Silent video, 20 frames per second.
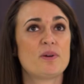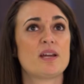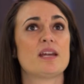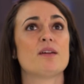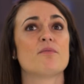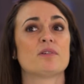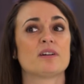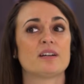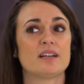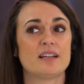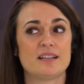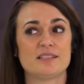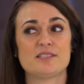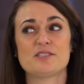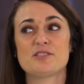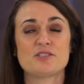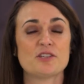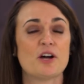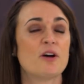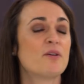We were
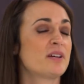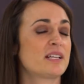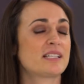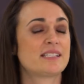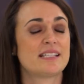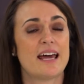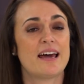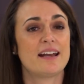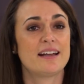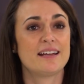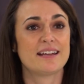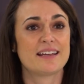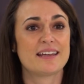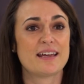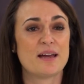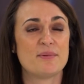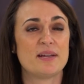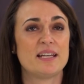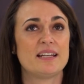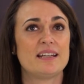so ecstatic.
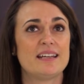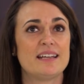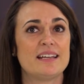I mean,